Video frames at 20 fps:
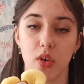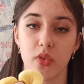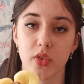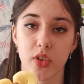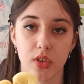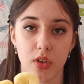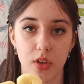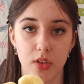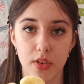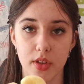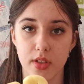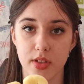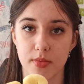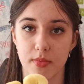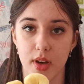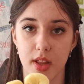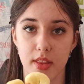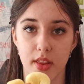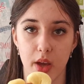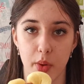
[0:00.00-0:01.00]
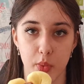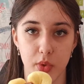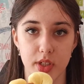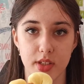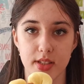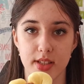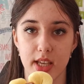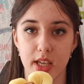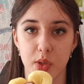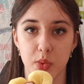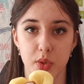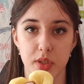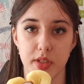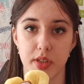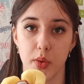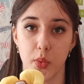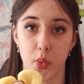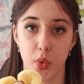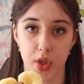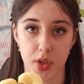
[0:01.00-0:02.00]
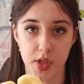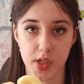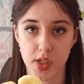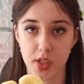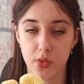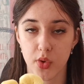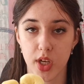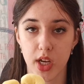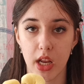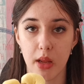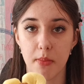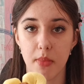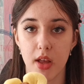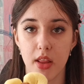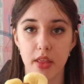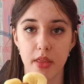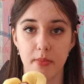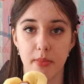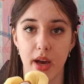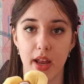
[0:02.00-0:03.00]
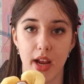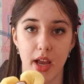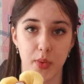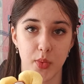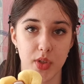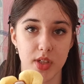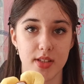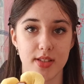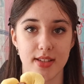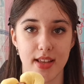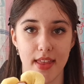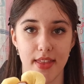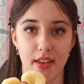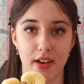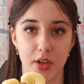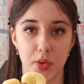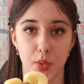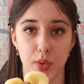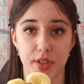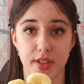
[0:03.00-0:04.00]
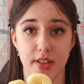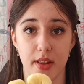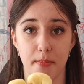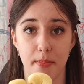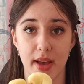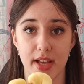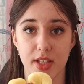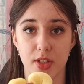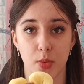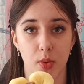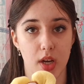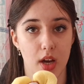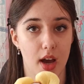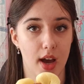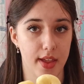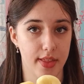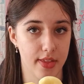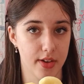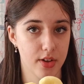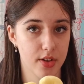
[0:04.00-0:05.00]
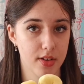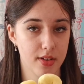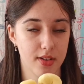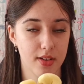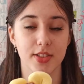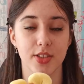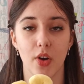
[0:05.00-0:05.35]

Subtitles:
Overall, this month, I wouldn't say it was the worst reading month, but I wouldn't say that it was the best one either.